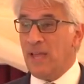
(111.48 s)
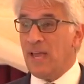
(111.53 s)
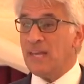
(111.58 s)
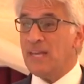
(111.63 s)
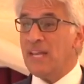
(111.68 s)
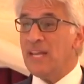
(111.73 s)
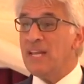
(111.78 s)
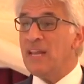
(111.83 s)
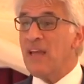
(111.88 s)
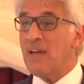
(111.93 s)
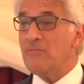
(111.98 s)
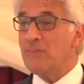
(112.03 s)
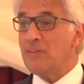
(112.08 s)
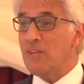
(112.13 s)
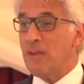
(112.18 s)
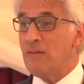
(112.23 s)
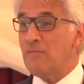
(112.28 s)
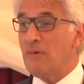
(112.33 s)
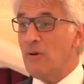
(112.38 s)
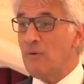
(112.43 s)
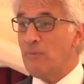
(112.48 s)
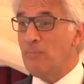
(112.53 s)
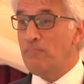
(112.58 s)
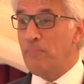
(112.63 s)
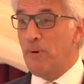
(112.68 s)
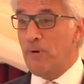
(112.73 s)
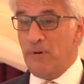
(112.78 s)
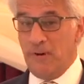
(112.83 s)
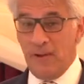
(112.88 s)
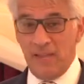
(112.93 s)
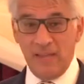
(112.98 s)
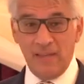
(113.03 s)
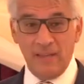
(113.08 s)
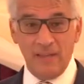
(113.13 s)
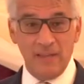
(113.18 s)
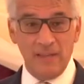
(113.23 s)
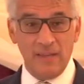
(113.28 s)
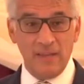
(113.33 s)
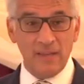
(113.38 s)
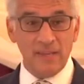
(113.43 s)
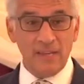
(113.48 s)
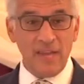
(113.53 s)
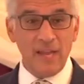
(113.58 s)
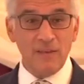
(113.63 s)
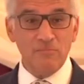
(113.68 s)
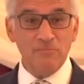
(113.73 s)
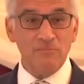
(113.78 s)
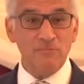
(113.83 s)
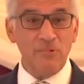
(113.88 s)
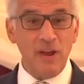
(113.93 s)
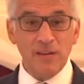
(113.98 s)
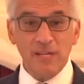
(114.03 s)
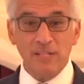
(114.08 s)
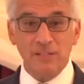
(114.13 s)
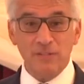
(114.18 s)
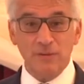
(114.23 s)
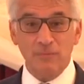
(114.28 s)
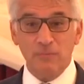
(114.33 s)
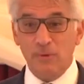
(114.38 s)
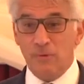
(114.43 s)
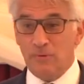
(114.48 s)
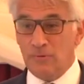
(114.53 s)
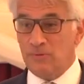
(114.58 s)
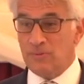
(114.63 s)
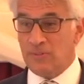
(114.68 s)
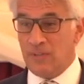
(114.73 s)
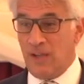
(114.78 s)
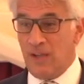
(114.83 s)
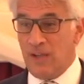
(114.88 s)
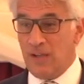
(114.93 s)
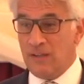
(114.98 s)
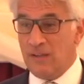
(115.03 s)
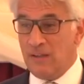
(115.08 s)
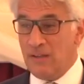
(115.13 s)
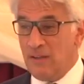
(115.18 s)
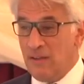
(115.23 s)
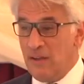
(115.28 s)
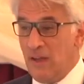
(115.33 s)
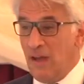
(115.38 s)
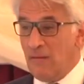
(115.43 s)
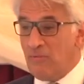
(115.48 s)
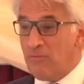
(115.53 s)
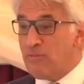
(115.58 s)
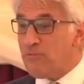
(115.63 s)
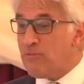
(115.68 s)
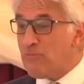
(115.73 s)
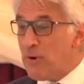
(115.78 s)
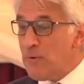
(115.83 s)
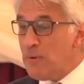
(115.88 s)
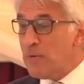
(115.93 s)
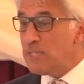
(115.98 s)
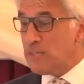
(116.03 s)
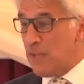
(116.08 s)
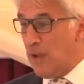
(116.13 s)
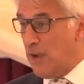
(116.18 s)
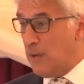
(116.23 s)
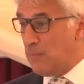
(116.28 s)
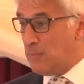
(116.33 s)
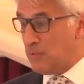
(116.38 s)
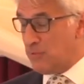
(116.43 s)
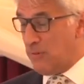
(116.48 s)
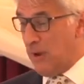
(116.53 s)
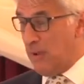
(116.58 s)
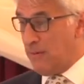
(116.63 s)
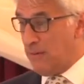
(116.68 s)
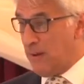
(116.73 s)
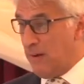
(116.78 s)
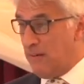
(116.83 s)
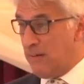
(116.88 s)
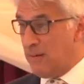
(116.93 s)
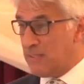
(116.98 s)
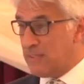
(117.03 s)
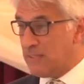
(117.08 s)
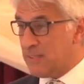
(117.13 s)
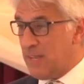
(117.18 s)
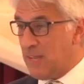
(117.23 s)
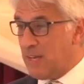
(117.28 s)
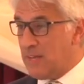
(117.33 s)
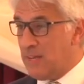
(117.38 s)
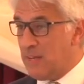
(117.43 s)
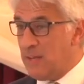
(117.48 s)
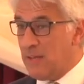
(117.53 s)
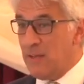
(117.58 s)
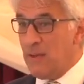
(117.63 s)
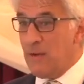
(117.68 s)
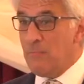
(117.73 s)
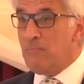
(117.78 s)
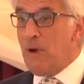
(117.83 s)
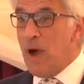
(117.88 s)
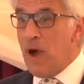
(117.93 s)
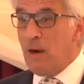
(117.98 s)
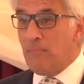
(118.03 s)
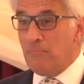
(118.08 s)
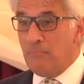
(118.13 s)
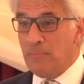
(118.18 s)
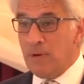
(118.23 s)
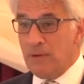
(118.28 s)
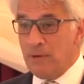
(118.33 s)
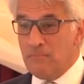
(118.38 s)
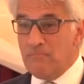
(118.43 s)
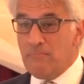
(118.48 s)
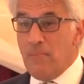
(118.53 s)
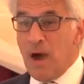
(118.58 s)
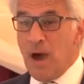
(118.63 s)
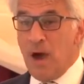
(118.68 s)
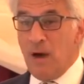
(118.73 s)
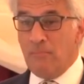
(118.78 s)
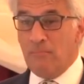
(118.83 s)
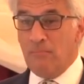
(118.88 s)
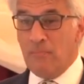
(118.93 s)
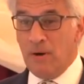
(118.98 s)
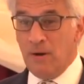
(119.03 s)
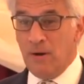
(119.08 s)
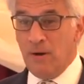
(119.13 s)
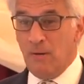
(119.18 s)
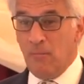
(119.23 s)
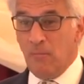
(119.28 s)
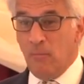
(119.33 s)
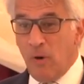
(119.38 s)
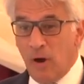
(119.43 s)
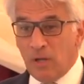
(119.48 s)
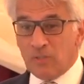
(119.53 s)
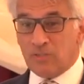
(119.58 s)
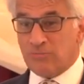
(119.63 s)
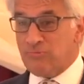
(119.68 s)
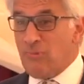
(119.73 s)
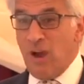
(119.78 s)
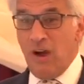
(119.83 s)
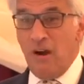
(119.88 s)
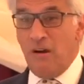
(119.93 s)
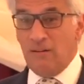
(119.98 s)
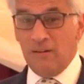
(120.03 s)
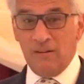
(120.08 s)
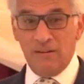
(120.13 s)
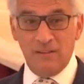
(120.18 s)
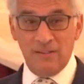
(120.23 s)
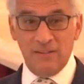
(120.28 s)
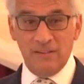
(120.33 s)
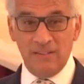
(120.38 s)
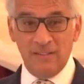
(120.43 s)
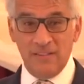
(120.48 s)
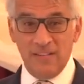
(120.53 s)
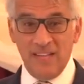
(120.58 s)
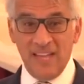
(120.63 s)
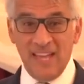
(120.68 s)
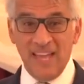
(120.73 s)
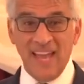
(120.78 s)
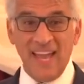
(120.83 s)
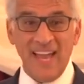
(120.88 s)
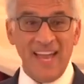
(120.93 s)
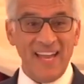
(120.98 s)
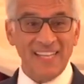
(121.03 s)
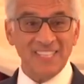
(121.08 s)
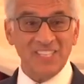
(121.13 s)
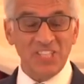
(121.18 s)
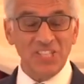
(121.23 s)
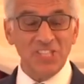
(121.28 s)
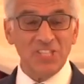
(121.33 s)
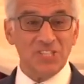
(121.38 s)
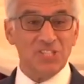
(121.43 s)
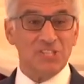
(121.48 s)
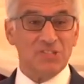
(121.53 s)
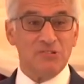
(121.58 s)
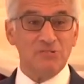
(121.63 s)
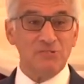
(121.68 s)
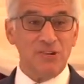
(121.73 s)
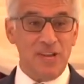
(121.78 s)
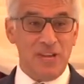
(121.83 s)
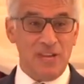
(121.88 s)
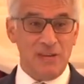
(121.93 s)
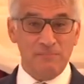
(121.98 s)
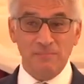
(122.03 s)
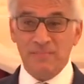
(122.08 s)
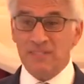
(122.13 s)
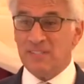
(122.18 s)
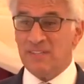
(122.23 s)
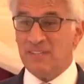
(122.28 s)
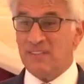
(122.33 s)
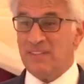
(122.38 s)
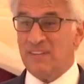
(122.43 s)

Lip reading: an 11-year-old boy came running towards her and threw his arms round her and said, "Mum, Mum, what's wrong?" And she screamed